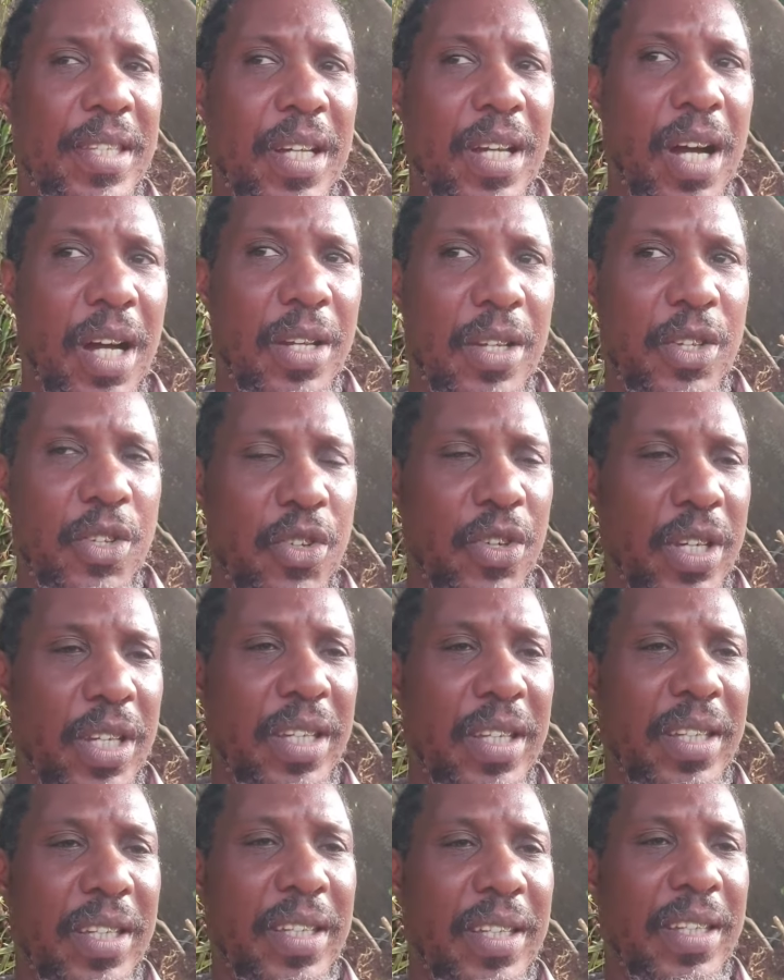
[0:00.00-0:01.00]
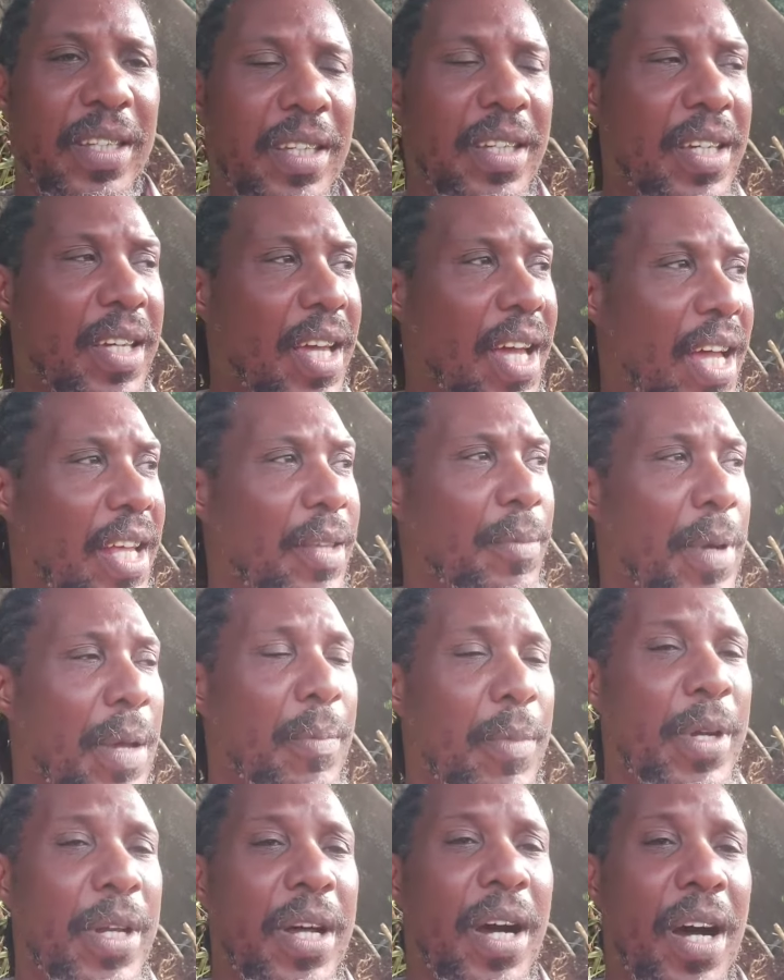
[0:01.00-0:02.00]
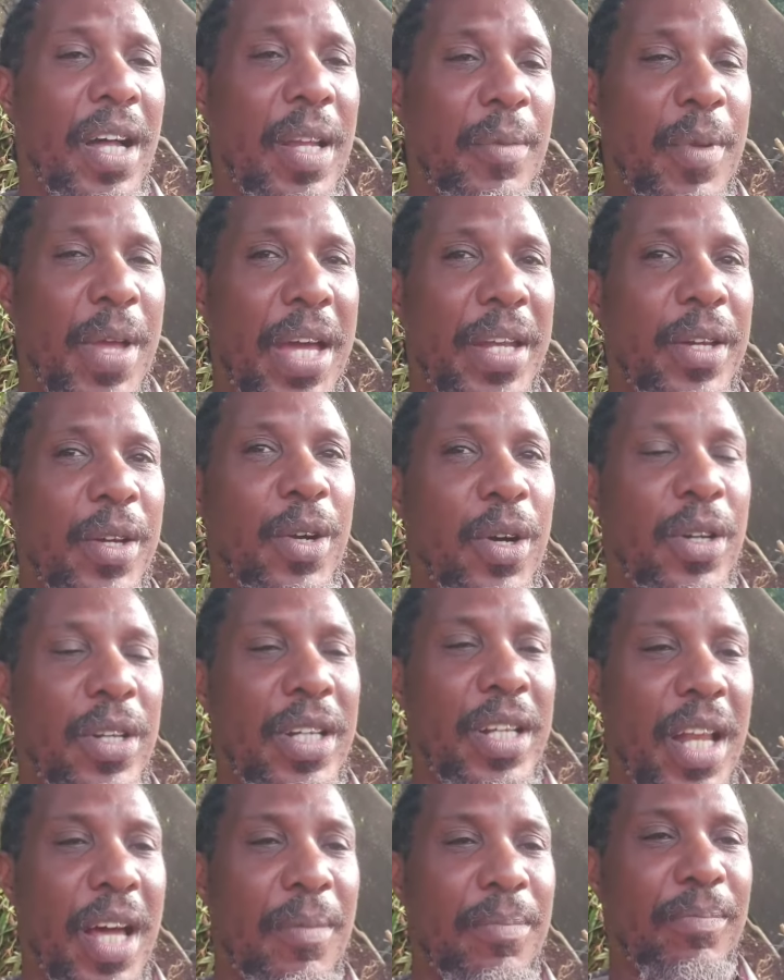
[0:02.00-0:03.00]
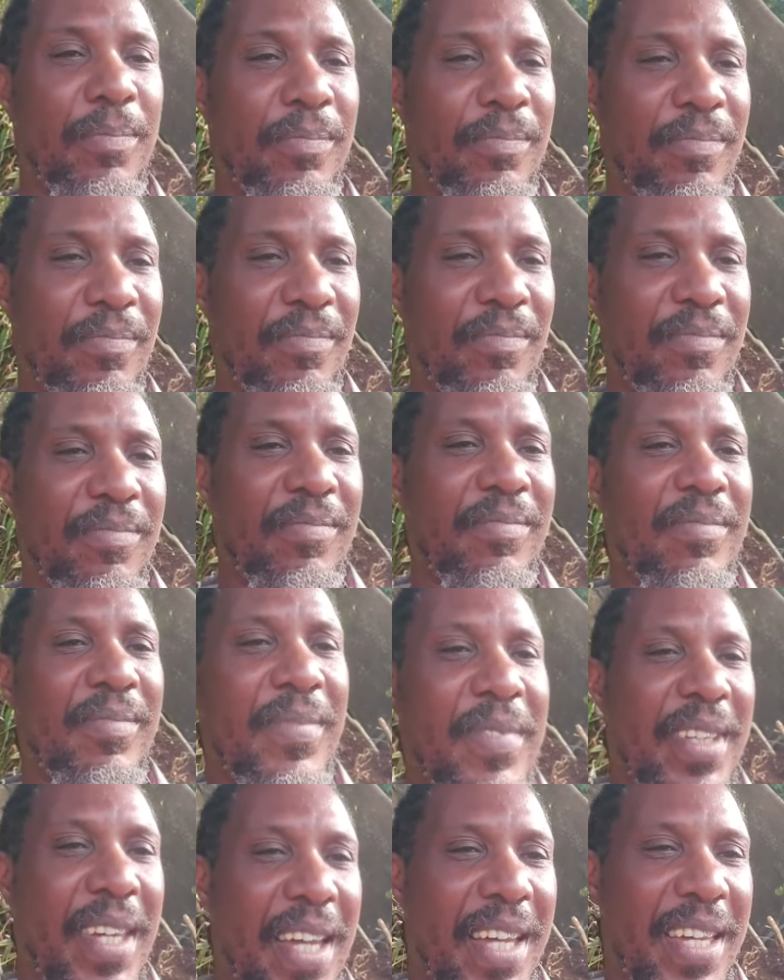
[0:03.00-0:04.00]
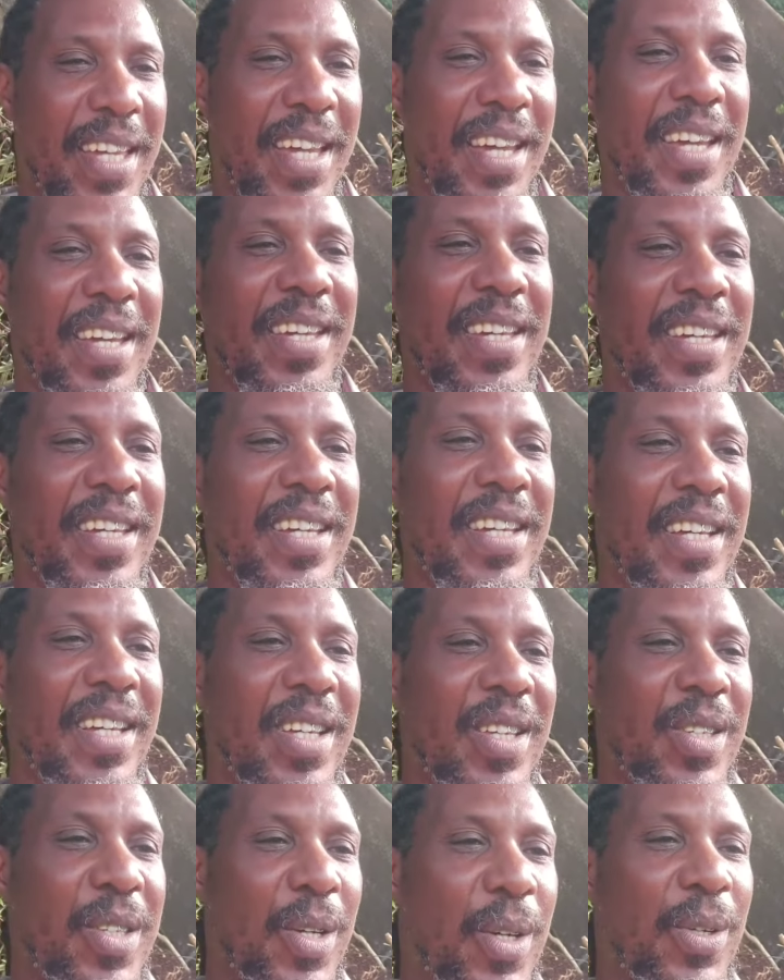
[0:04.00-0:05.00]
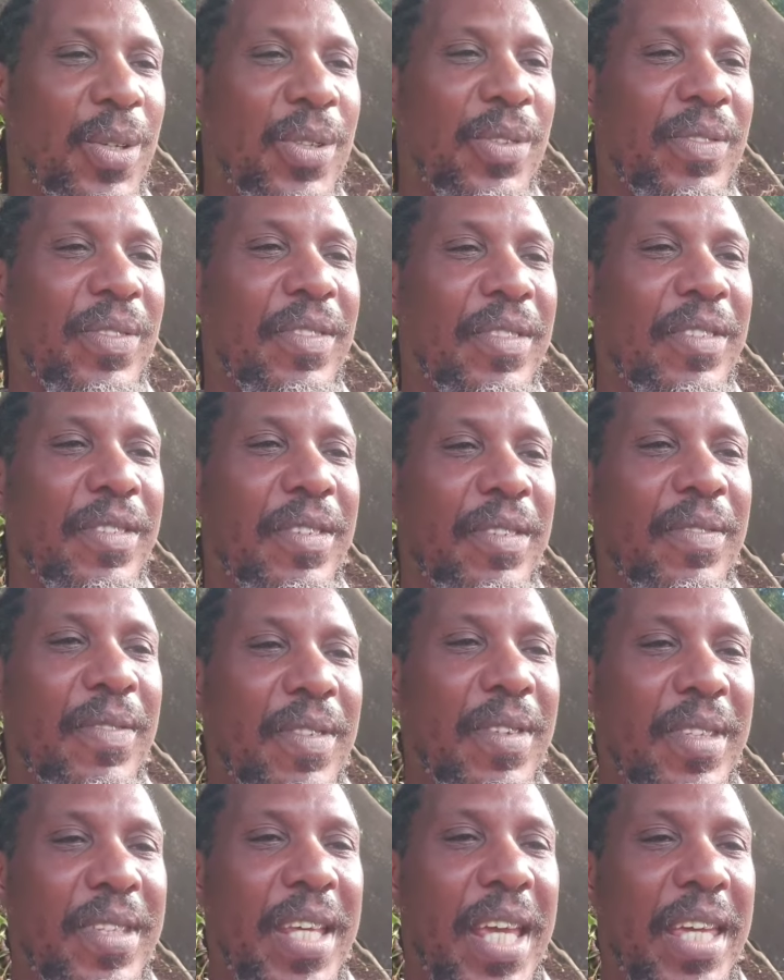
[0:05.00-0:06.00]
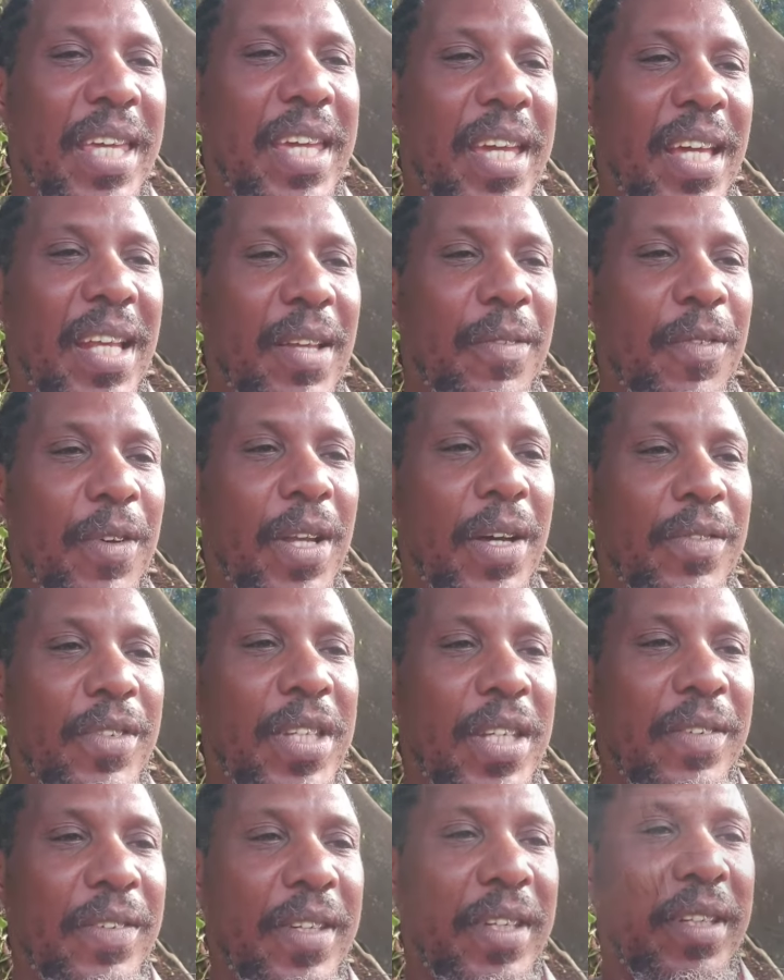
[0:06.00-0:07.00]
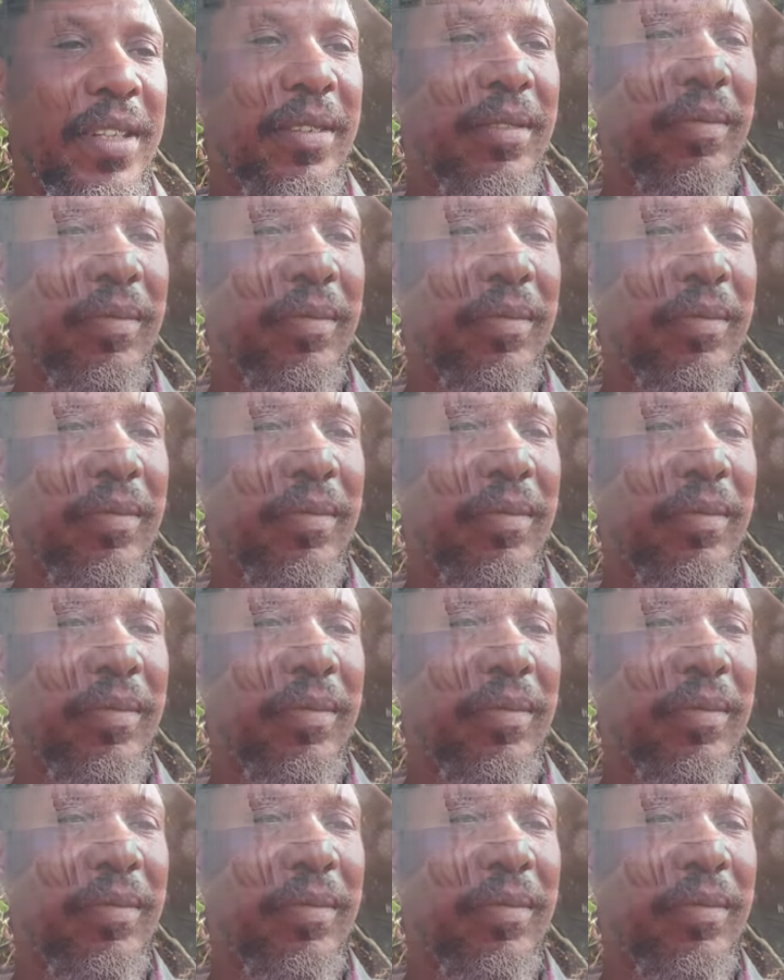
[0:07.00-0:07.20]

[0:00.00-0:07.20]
is the cotton tree. And you remember in Harlem, you had a cotton club? Yeah, yeah. So, take care, Live for Love TV.